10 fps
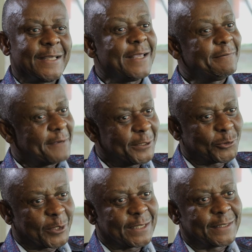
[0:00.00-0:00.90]

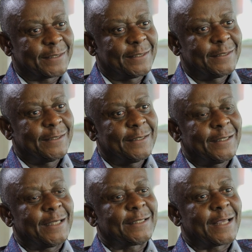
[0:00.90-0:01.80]
eventually
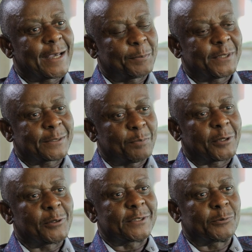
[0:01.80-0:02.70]
it happens
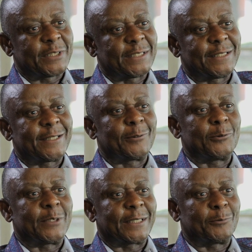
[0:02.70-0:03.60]
because we didn't
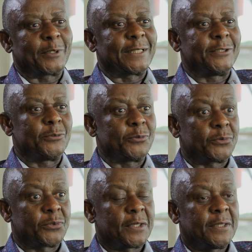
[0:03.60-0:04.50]
include adequately
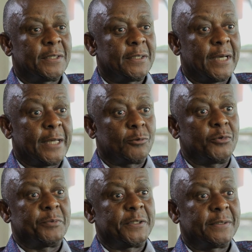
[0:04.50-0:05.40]
youth and
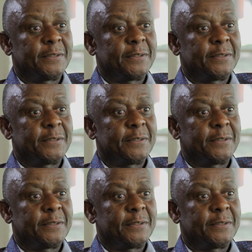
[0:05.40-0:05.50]
women.